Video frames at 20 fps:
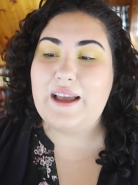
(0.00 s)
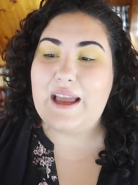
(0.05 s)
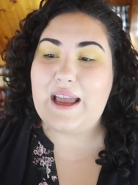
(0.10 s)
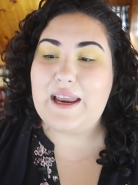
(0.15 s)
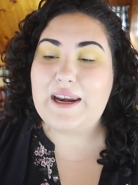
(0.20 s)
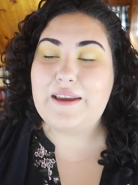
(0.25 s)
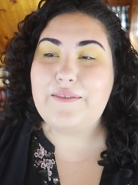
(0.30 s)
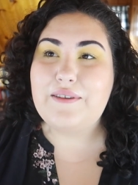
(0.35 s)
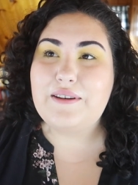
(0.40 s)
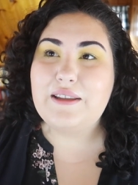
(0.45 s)

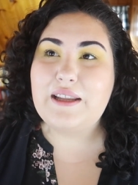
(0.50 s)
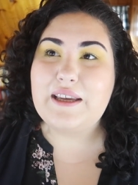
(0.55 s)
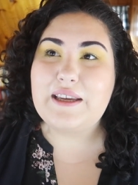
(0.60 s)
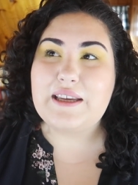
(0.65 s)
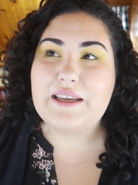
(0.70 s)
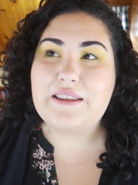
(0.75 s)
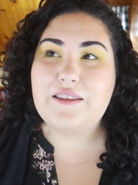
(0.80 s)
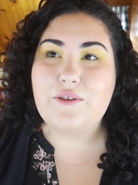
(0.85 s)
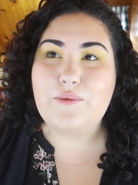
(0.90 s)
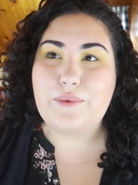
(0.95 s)
And even like
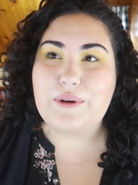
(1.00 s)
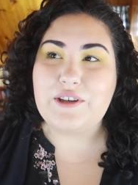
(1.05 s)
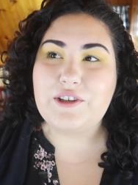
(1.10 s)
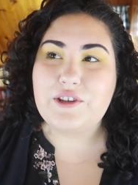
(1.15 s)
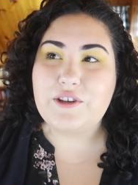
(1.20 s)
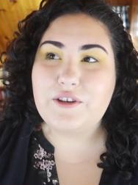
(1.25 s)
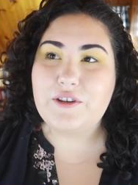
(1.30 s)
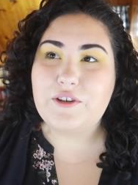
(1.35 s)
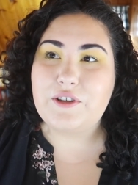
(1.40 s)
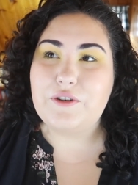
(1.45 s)
in the
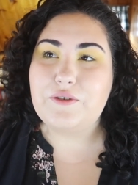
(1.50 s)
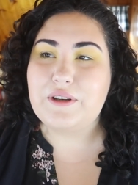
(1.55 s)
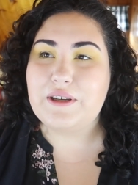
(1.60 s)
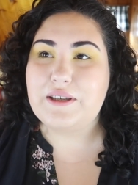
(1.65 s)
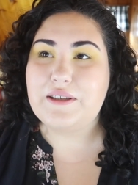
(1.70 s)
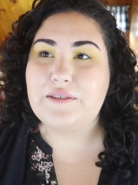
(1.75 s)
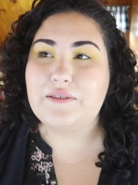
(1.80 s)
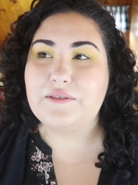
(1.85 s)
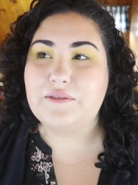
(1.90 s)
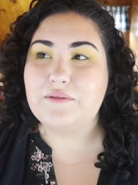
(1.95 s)
winter, you
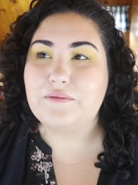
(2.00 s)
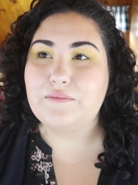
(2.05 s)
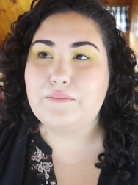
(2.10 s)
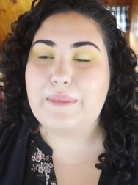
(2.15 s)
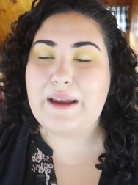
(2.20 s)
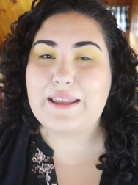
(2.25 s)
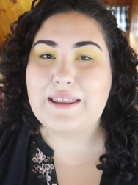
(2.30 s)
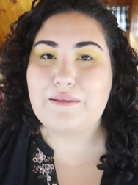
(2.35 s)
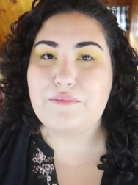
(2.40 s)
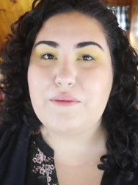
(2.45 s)
can
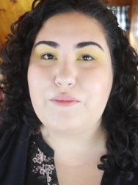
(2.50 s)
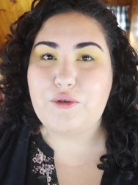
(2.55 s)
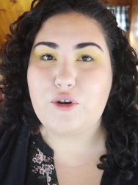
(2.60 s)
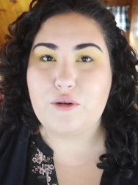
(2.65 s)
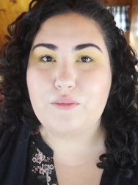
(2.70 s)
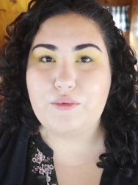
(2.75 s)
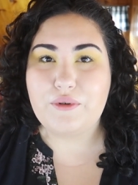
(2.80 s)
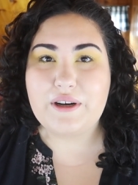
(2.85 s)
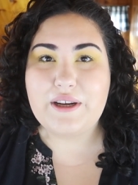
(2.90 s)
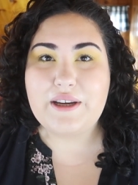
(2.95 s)
make them
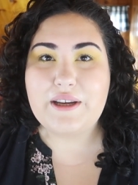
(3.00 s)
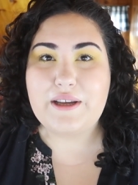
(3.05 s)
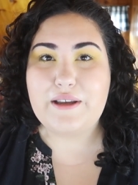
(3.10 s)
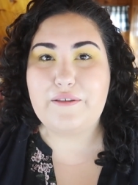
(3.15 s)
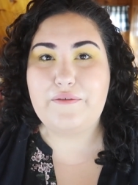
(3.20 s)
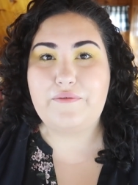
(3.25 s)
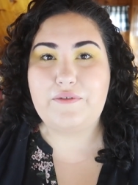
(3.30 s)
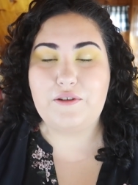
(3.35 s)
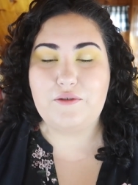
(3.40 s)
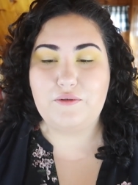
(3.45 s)
appropriate
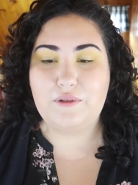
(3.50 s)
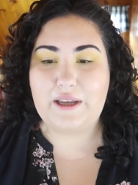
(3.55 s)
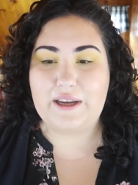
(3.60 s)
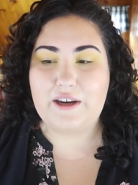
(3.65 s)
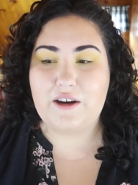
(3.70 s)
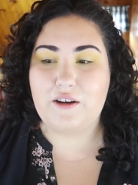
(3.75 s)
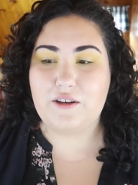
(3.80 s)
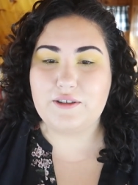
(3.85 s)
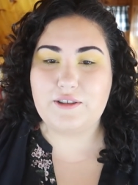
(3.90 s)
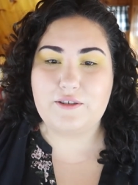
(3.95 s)
if you
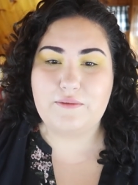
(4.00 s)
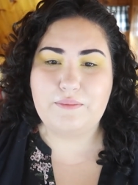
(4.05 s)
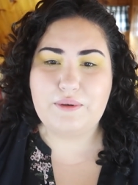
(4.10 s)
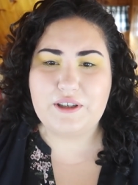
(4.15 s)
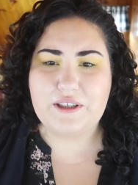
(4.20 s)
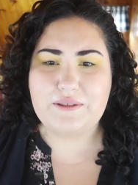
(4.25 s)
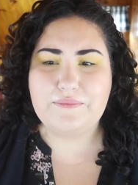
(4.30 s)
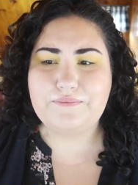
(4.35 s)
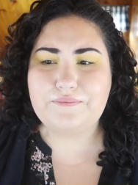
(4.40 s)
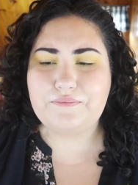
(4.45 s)
like also
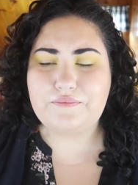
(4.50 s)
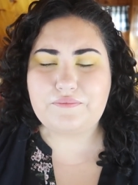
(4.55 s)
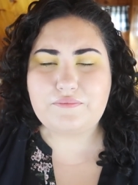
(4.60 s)
put